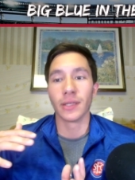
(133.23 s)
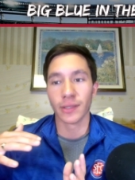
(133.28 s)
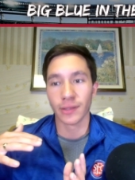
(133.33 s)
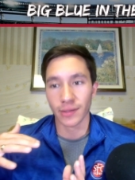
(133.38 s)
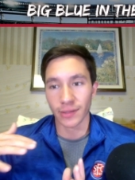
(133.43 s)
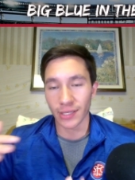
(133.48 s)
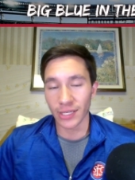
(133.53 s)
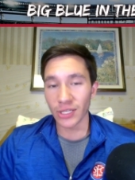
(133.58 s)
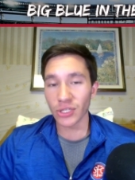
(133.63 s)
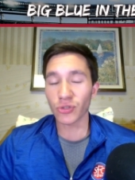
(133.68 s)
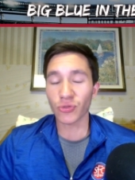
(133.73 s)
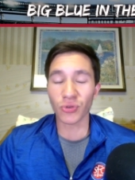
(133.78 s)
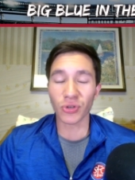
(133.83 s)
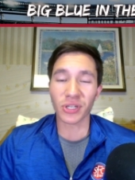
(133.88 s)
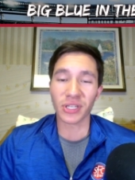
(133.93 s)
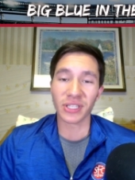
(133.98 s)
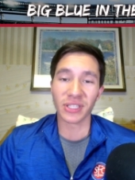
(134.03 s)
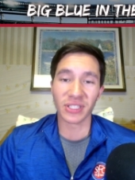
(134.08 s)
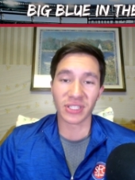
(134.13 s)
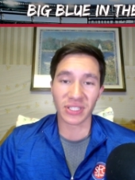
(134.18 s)
his
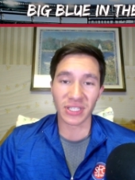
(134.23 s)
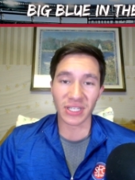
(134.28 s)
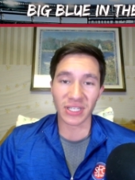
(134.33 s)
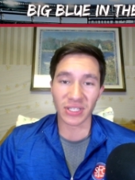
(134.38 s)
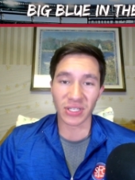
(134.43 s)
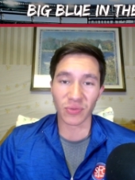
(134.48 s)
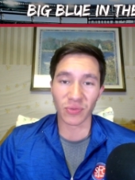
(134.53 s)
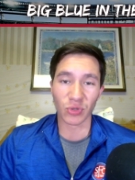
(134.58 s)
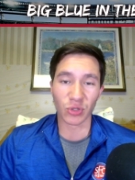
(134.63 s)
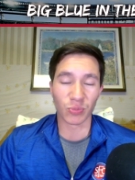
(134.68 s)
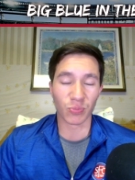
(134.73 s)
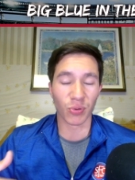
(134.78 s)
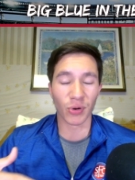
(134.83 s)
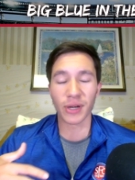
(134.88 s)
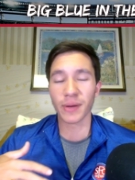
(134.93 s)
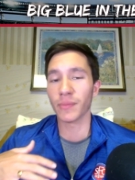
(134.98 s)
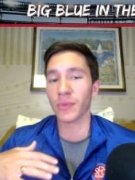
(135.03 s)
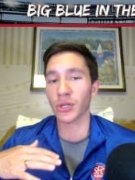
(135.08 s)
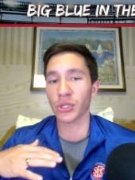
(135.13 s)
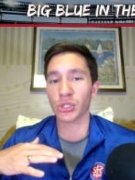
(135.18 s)
rookie of the season was
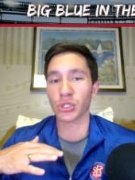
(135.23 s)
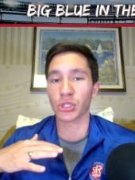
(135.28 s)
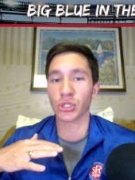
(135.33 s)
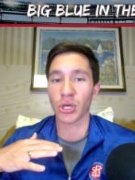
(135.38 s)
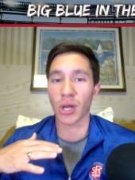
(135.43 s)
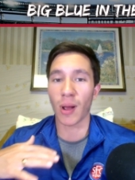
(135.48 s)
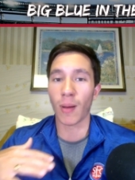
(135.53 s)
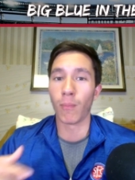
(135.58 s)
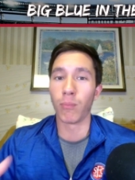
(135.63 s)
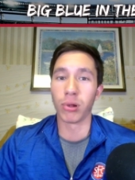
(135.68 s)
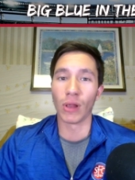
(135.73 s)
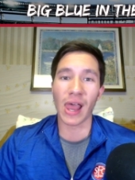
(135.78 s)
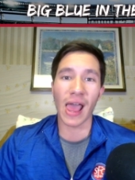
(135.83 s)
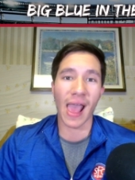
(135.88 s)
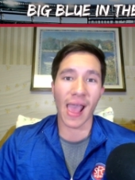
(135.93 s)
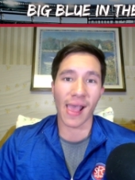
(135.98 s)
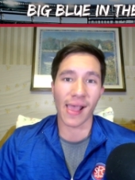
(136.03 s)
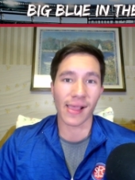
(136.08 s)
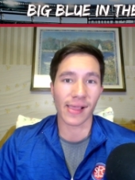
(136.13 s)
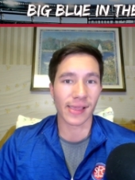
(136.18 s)
pretty much a
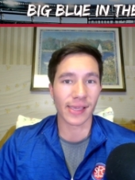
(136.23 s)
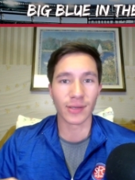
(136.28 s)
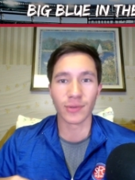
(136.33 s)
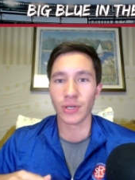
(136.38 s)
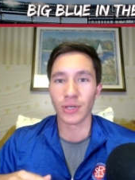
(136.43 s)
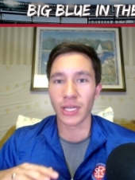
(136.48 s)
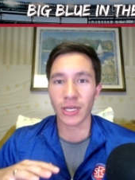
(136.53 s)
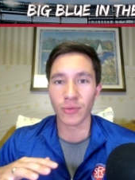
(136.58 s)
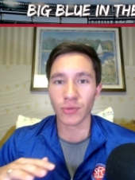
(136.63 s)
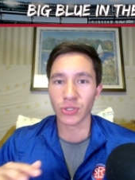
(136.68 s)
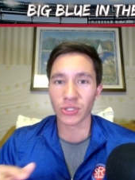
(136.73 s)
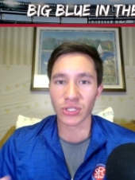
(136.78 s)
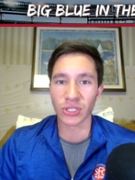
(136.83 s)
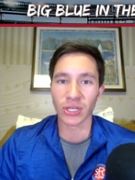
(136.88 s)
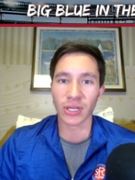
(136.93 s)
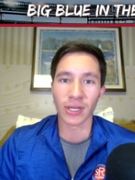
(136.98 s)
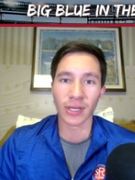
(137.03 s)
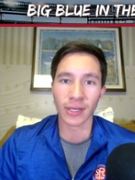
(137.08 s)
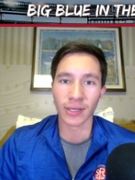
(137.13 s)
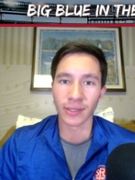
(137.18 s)
blah. It was
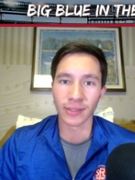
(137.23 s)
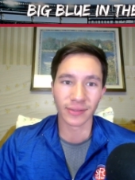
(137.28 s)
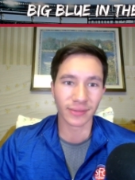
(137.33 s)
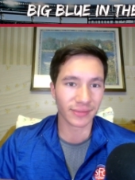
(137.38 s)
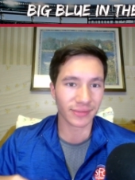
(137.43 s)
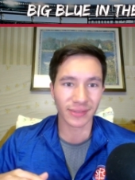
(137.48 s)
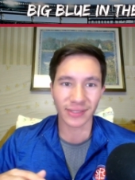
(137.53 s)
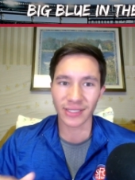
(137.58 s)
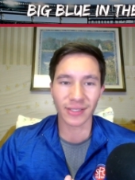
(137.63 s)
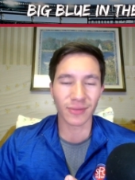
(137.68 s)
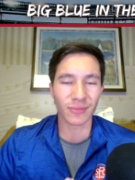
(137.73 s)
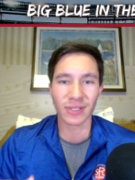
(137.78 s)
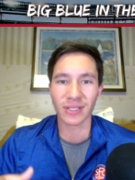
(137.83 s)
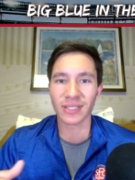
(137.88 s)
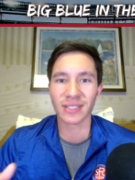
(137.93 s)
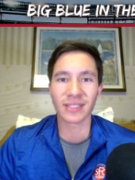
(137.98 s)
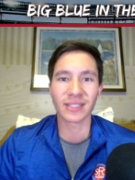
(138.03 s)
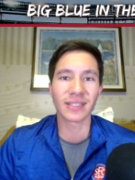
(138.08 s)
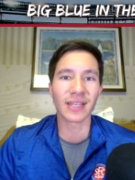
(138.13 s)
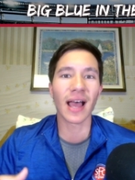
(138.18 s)

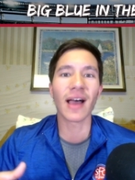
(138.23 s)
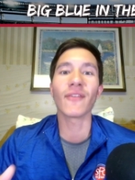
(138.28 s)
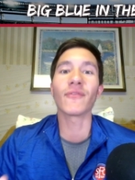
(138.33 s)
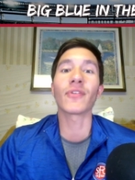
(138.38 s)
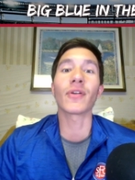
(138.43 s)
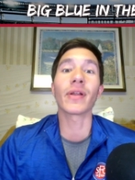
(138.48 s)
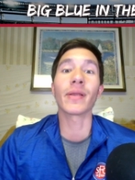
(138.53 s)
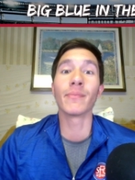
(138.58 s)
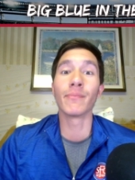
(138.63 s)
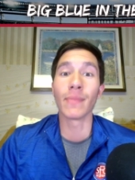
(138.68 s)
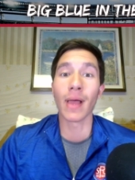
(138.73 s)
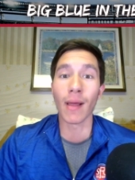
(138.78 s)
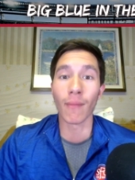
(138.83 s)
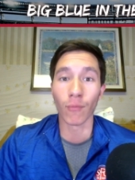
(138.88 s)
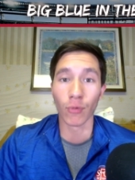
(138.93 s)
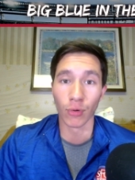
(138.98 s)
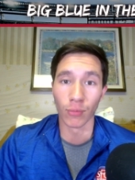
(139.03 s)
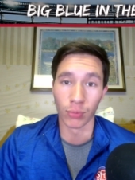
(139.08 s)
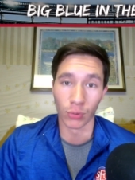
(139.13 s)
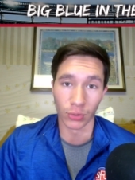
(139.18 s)
not very
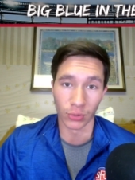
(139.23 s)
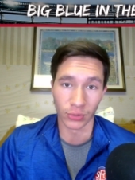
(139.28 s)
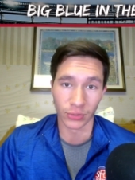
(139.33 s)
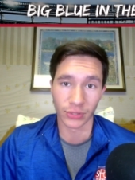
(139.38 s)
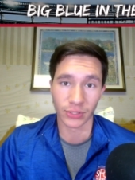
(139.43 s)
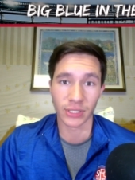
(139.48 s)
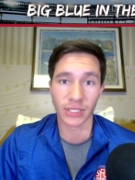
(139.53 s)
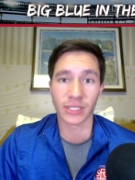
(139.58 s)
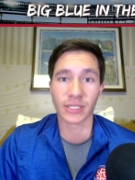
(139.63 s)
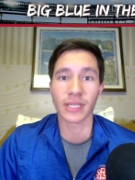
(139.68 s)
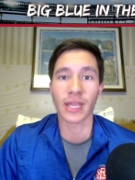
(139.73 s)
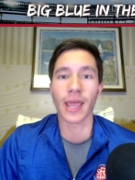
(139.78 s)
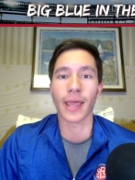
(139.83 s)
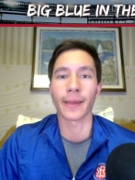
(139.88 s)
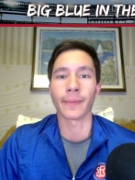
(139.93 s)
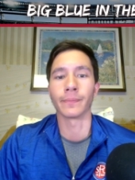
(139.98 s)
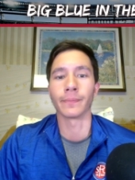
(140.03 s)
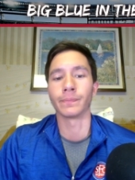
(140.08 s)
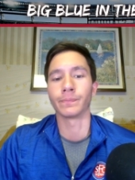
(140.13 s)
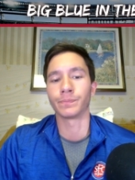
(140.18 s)
memorable, to say.
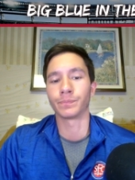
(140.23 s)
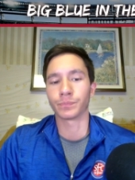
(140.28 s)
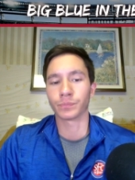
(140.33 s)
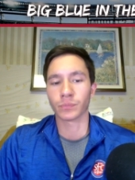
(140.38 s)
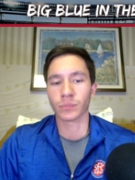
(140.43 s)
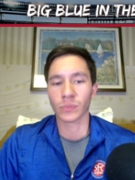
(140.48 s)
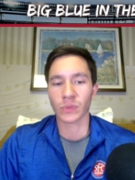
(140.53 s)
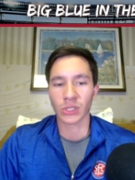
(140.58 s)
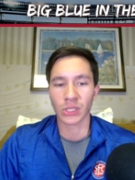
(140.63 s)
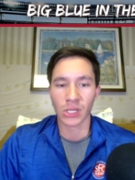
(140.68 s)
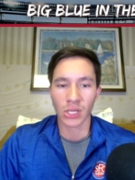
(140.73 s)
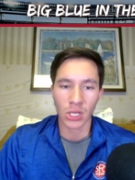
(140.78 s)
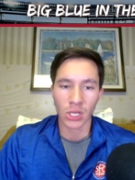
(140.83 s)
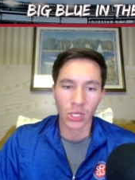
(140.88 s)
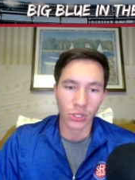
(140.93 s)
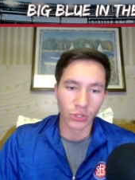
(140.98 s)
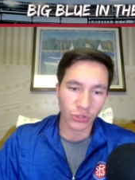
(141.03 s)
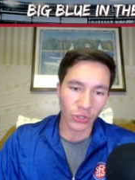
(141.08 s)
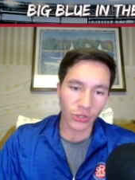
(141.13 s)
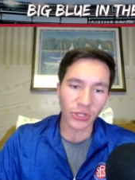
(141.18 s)

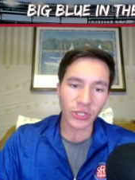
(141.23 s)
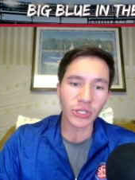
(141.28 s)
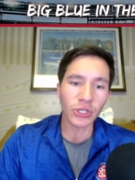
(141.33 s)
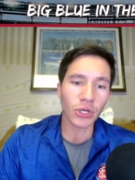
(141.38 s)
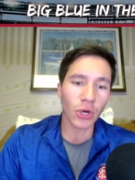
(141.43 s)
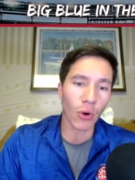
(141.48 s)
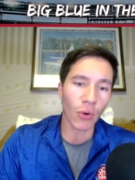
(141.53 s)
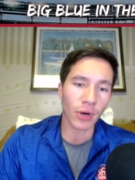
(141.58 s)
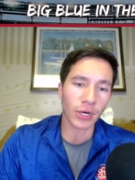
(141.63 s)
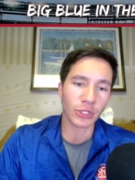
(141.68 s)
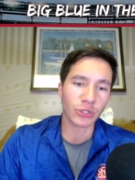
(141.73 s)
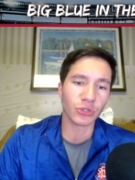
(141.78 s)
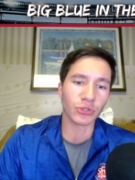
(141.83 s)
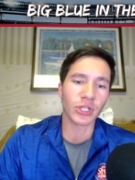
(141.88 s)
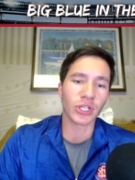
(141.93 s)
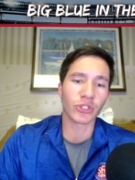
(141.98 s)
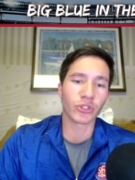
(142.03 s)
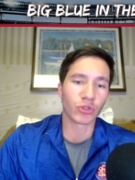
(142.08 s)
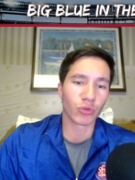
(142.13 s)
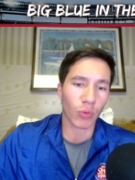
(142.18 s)
So then you go on to
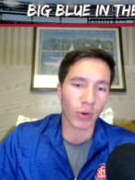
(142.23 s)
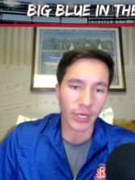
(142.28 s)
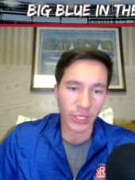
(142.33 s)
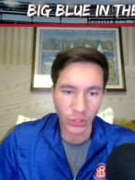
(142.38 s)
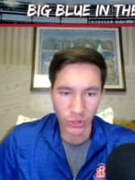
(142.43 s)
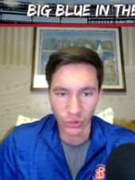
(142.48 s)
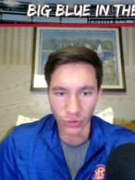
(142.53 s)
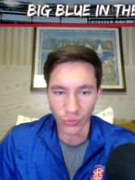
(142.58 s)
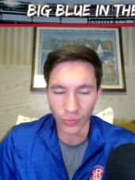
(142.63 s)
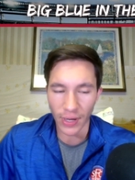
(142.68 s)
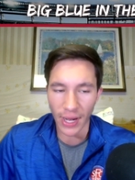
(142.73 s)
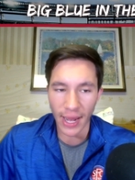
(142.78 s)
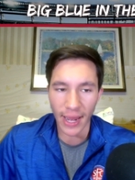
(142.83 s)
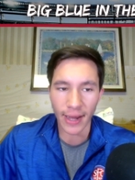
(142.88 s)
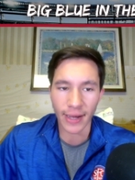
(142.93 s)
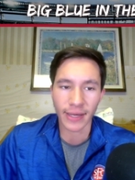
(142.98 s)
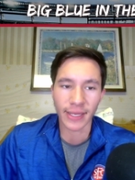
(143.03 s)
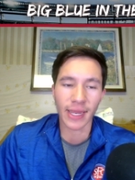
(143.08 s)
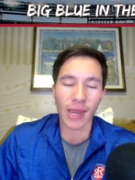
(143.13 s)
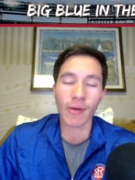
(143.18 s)
2022,
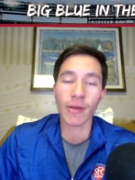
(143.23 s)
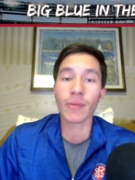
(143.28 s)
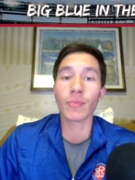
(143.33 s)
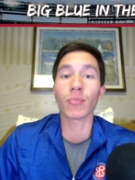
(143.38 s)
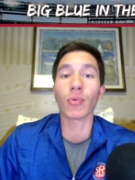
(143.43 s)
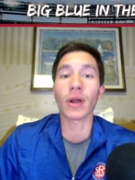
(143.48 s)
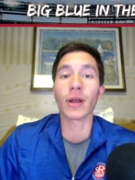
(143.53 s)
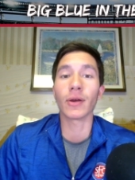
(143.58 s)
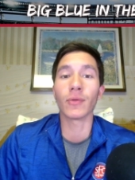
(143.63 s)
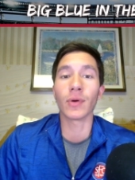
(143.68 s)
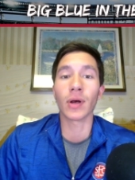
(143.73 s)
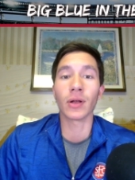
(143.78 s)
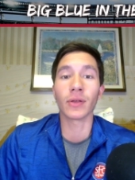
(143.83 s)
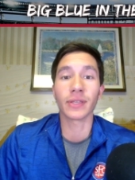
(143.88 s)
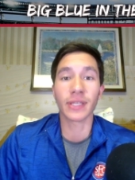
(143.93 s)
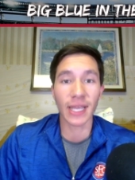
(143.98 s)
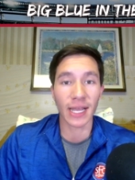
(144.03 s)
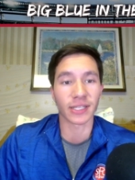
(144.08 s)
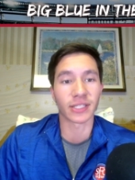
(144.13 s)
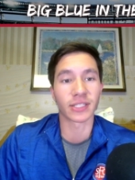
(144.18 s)
and Gary Brightwell,
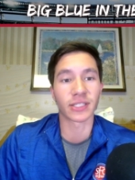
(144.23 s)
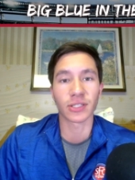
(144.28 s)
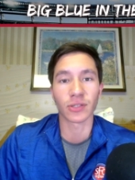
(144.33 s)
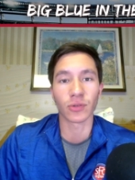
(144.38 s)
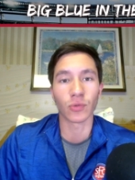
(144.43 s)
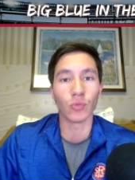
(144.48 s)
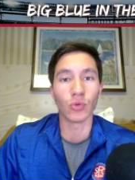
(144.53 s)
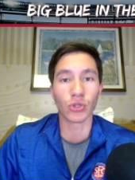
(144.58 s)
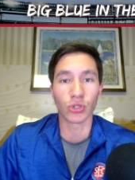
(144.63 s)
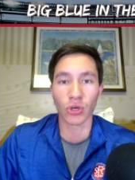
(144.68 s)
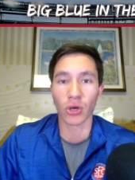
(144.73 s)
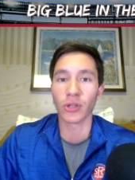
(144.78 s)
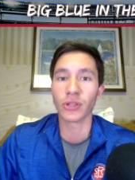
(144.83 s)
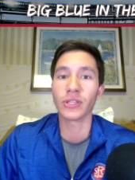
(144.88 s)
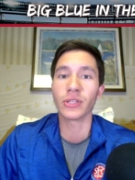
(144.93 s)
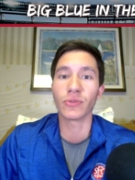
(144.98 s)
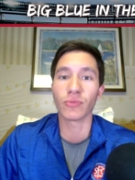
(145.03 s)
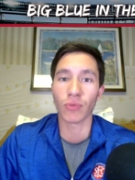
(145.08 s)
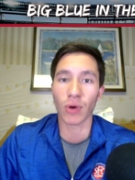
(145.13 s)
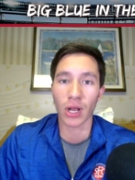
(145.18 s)
yes, was on
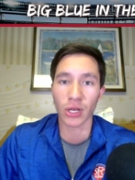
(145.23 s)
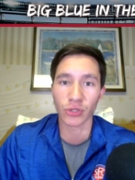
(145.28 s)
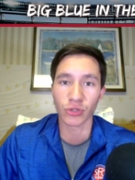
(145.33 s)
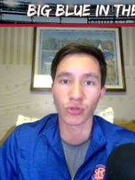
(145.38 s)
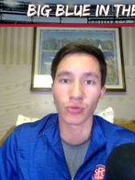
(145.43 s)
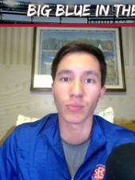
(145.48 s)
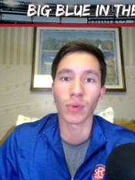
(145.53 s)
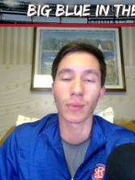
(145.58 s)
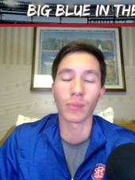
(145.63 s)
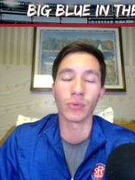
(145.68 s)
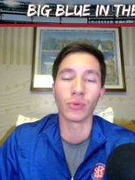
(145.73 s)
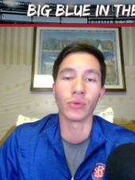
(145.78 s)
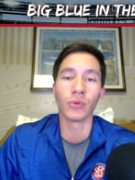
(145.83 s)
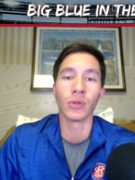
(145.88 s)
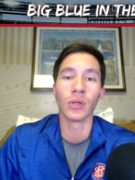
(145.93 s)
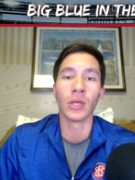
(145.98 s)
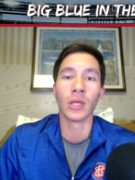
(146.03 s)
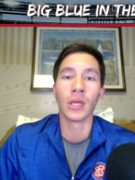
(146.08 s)
the roster bubble